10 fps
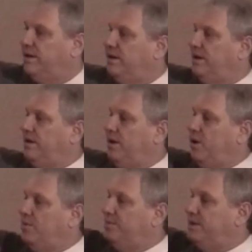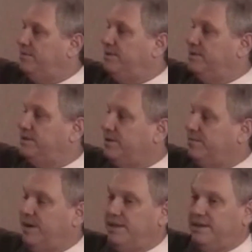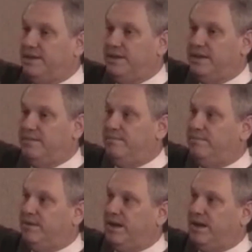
homes that have been sold by the team.